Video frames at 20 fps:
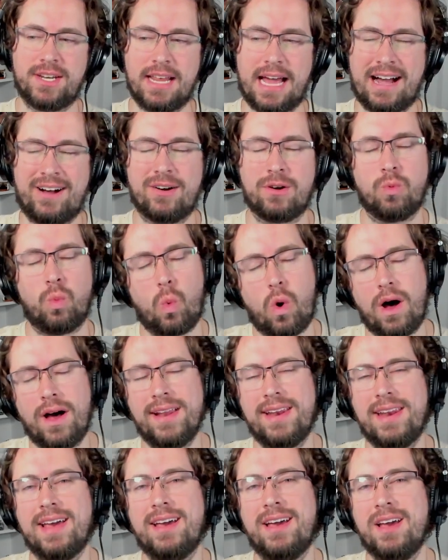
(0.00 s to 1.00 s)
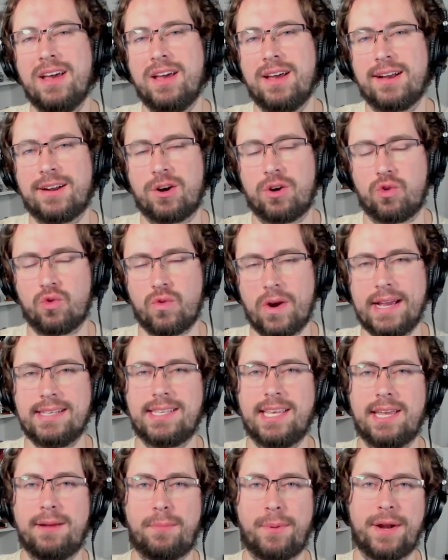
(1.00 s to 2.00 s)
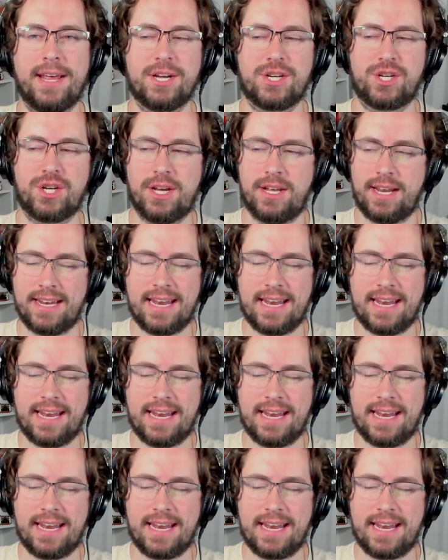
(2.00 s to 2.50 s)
our one crazy prediction.